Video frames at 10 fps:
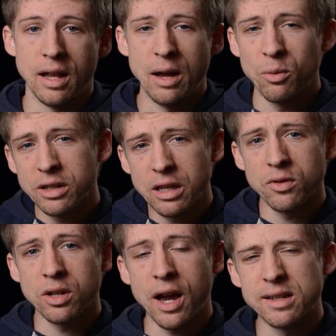And I want to give
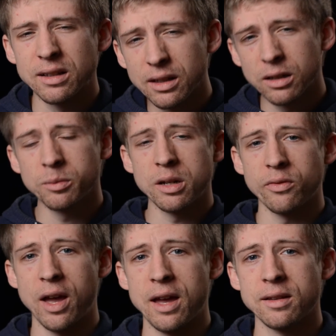you guys a little bit
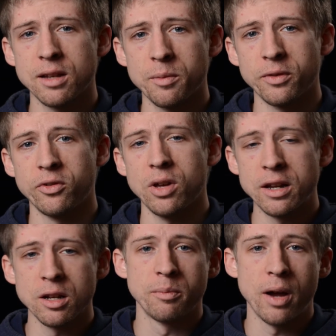of a heads up if you
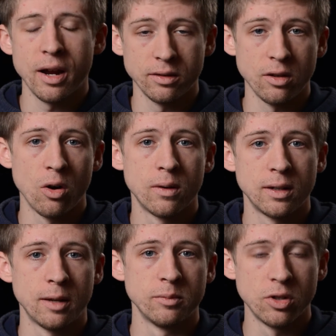end up buying the
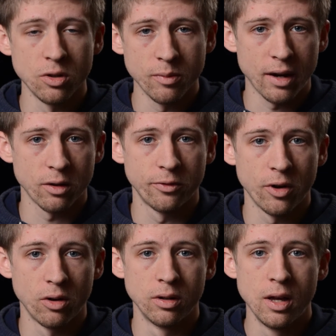OLM-2
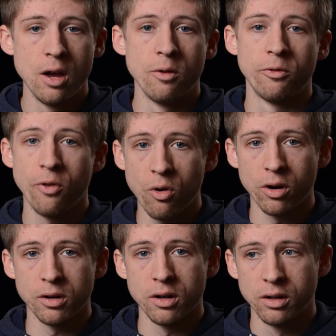microphone
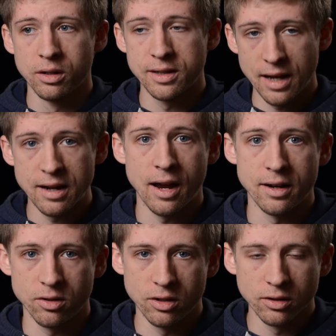for
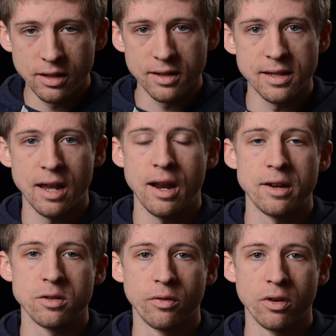Sennheiser. You'll need the
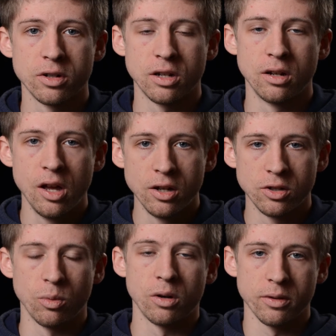Sennheiser version
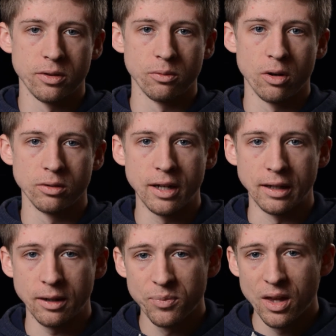to work with the
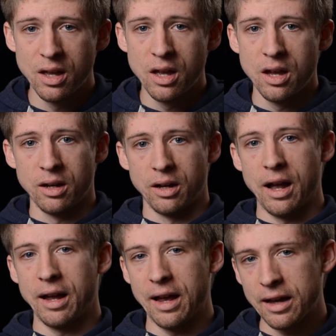RODELink.
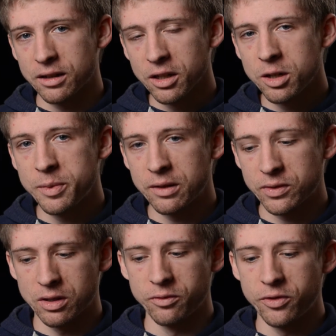I had a little bit
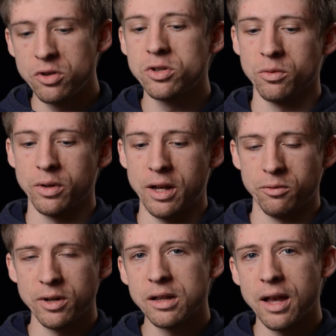of a confusion when I
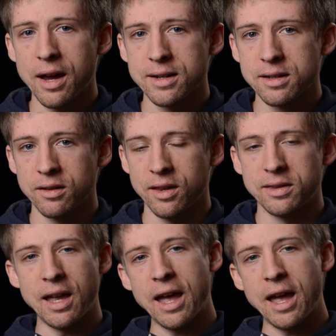realized that the